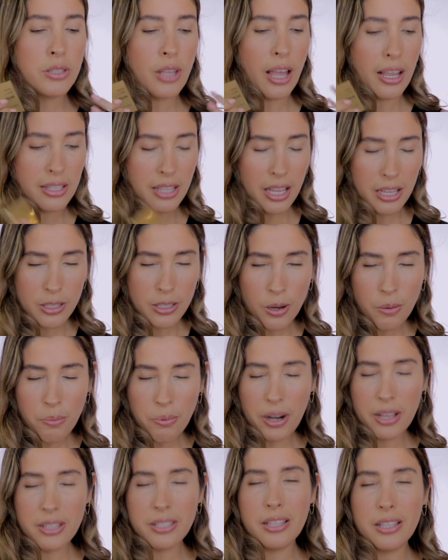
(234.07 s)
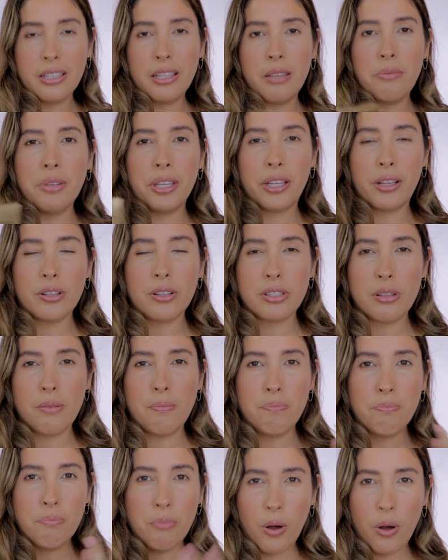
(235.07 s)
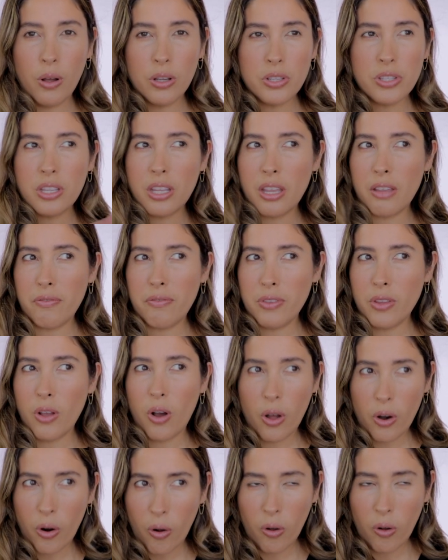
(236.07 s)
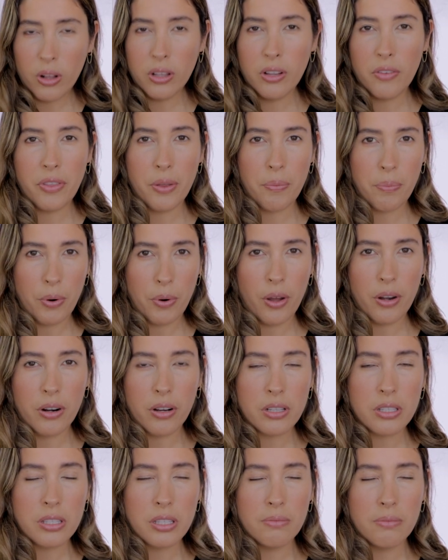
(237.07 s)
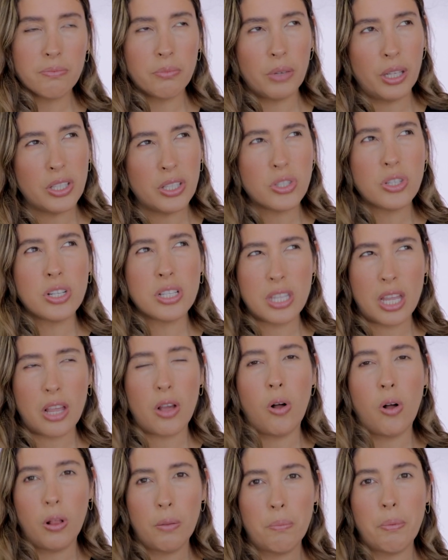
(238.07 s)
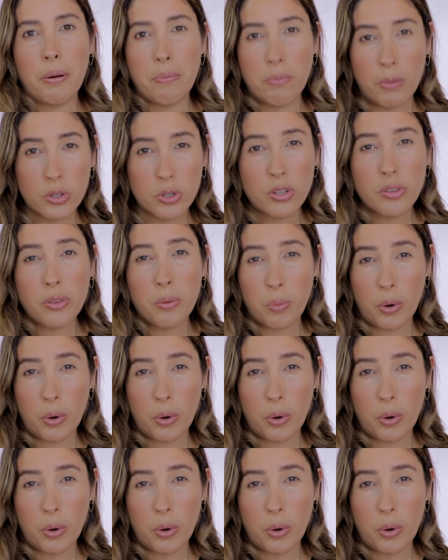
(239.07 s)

I say surprisingly because most, if not all of the products, well, I shouldn't say all, but most of the